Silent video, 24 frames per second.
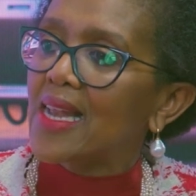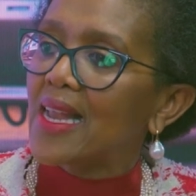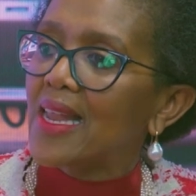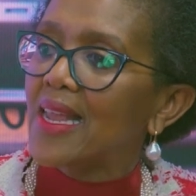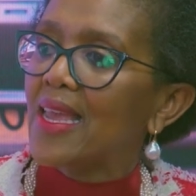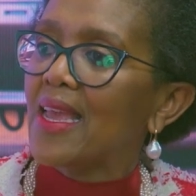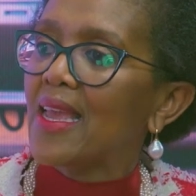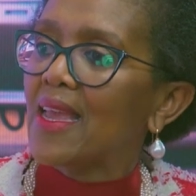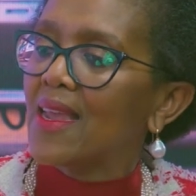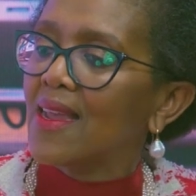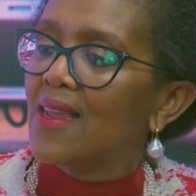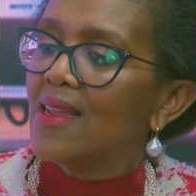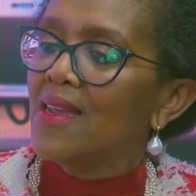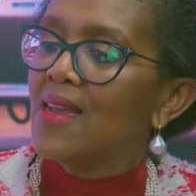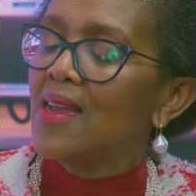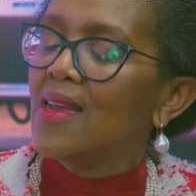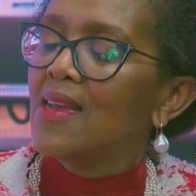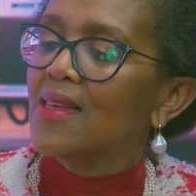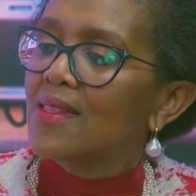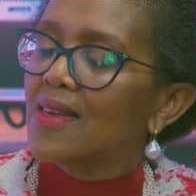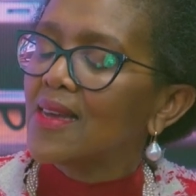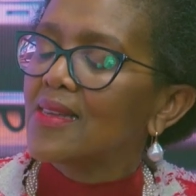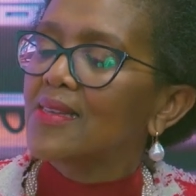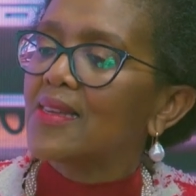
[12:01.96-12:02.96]
clear
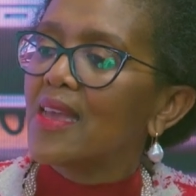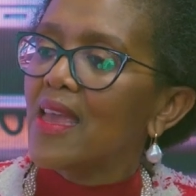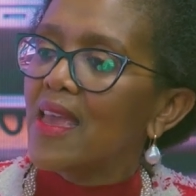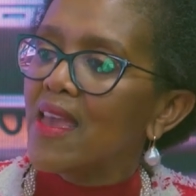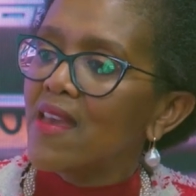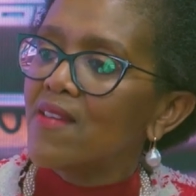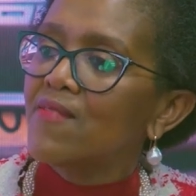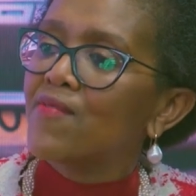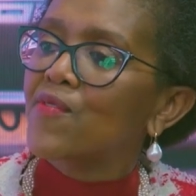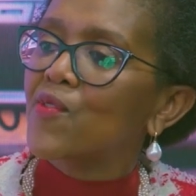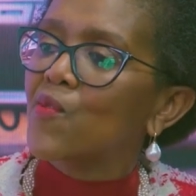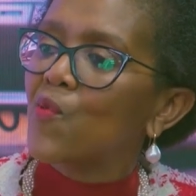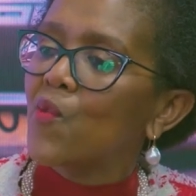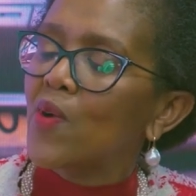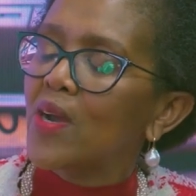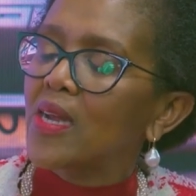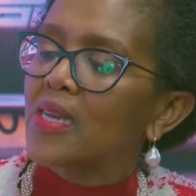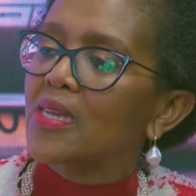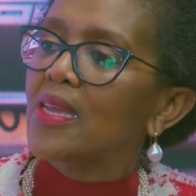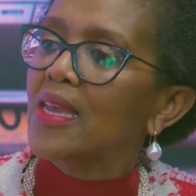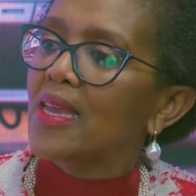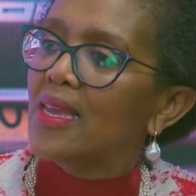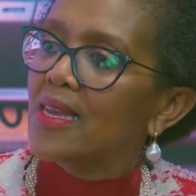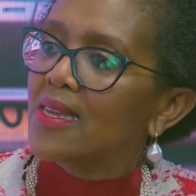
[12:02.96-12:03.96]
that
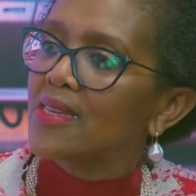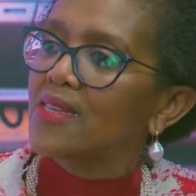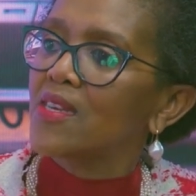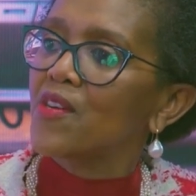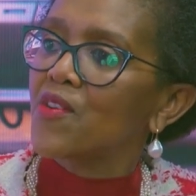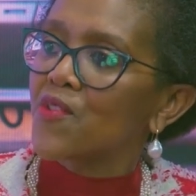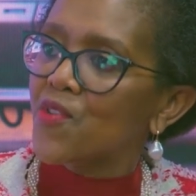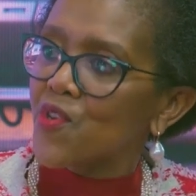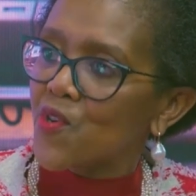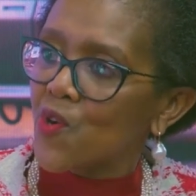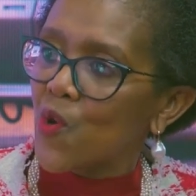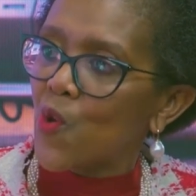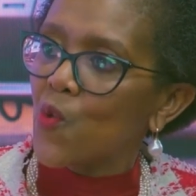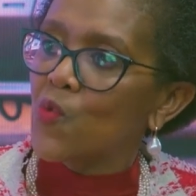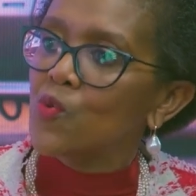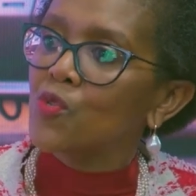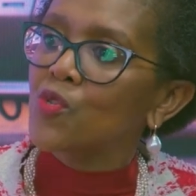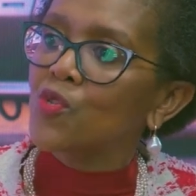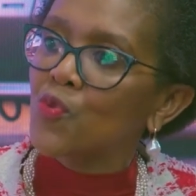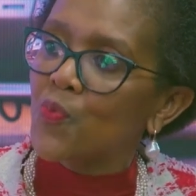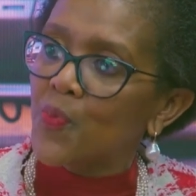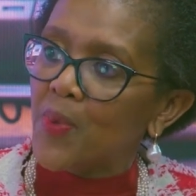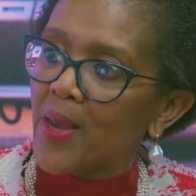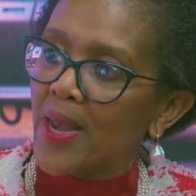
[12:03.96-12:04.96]
everyone had a role
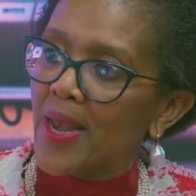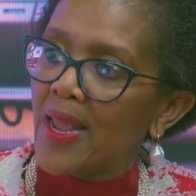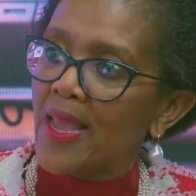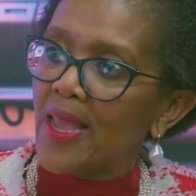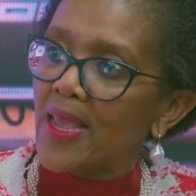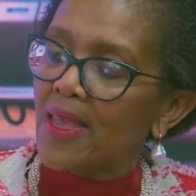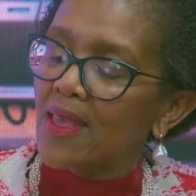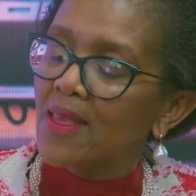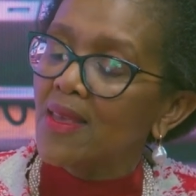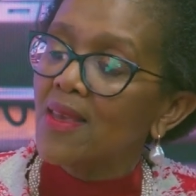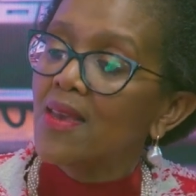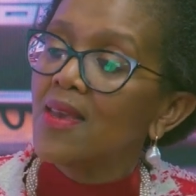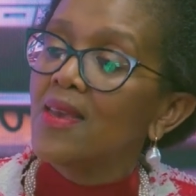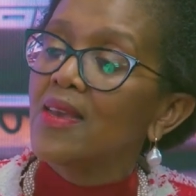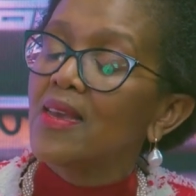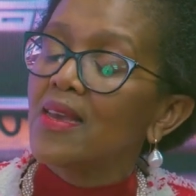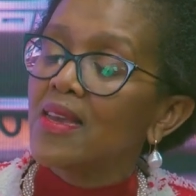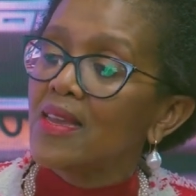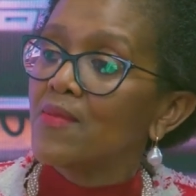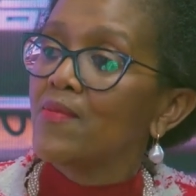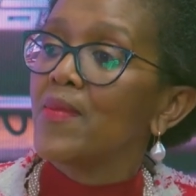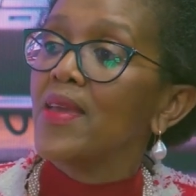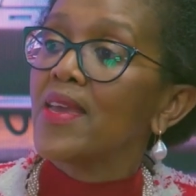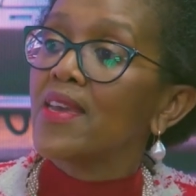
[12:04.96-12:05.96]
to play
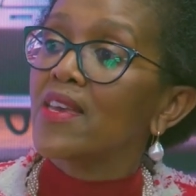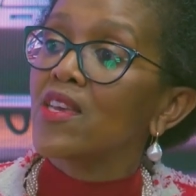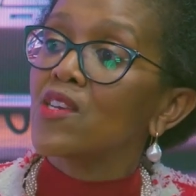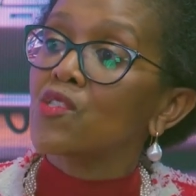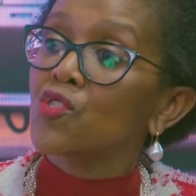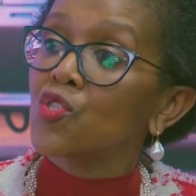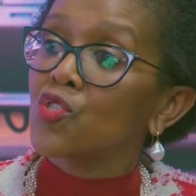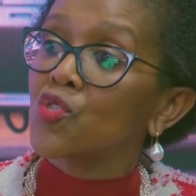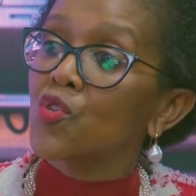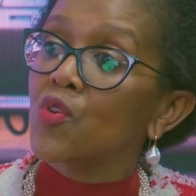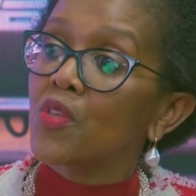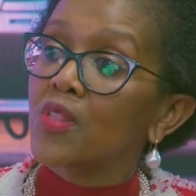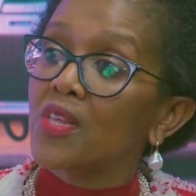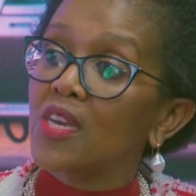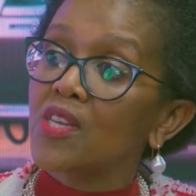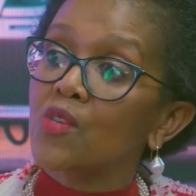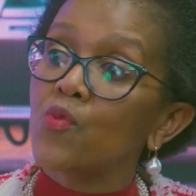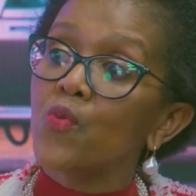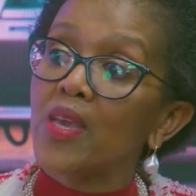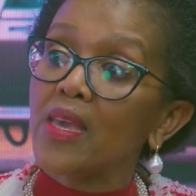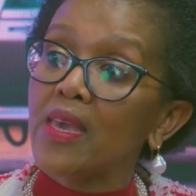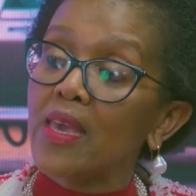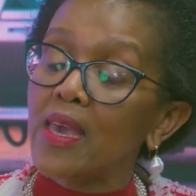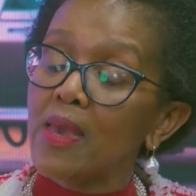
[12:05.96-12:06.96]
in making sure that
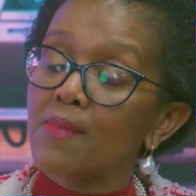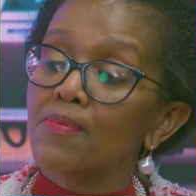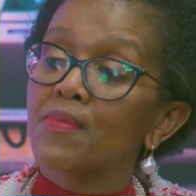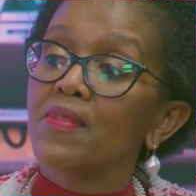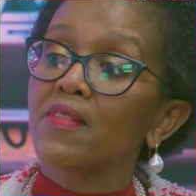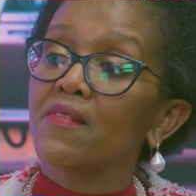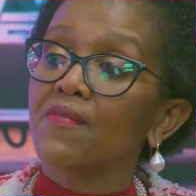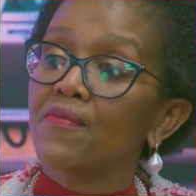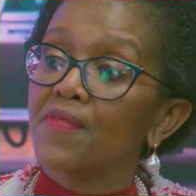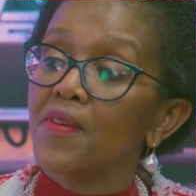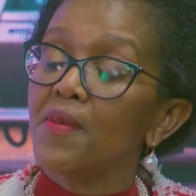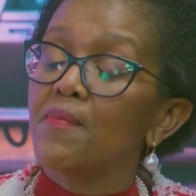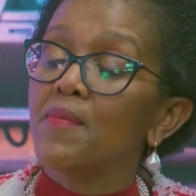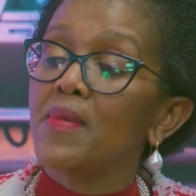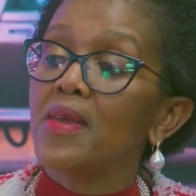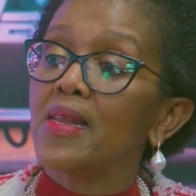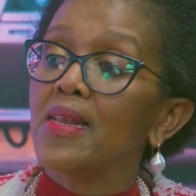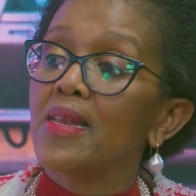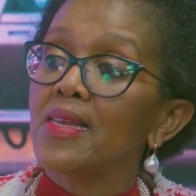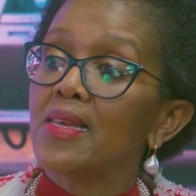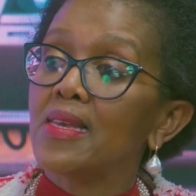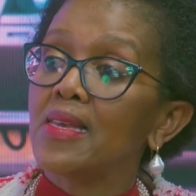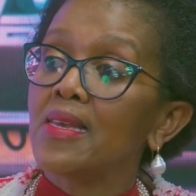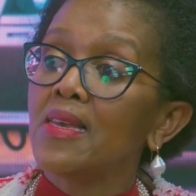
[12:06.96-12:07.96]
we kept the
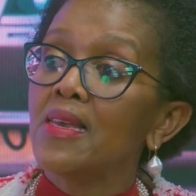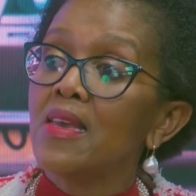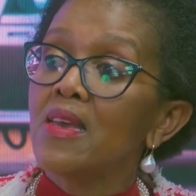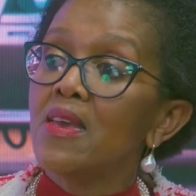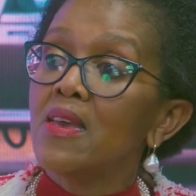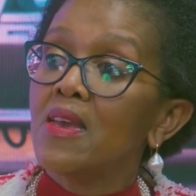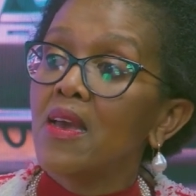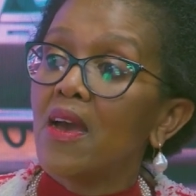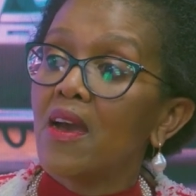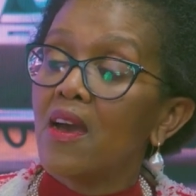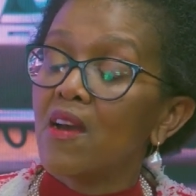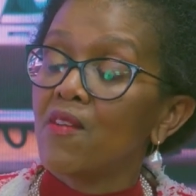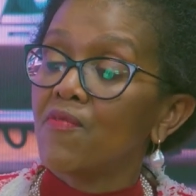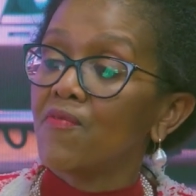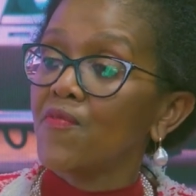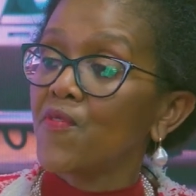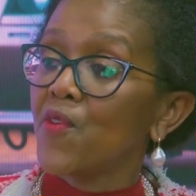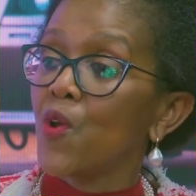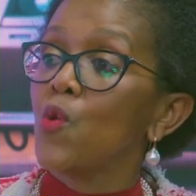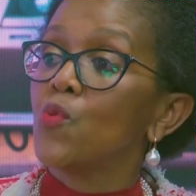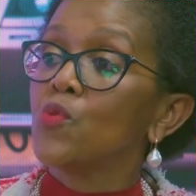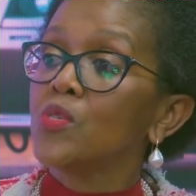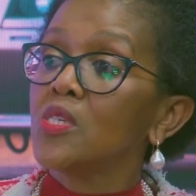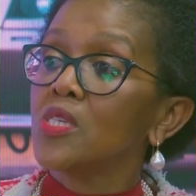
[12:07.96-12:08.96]
family
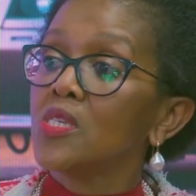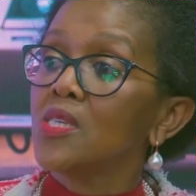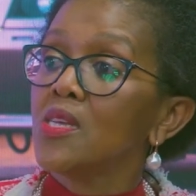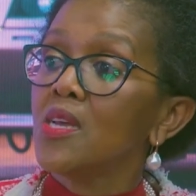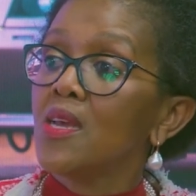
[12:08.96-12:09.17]
afloat.